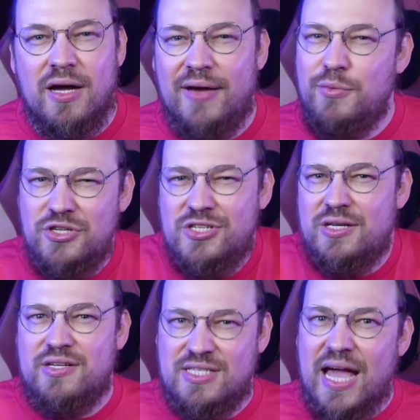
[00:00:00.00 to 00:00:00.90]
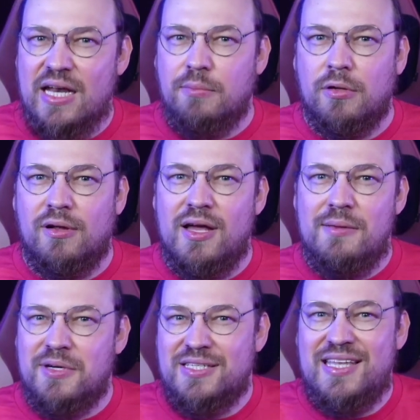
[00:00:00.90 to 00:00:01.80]
which is understandable
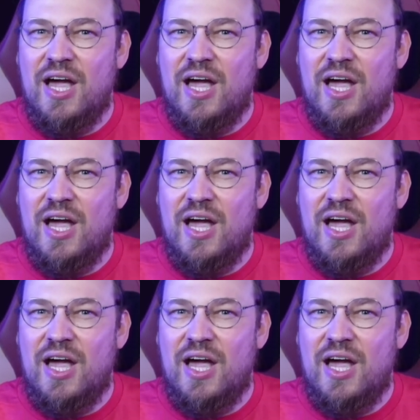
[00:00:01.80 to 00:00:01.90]
because they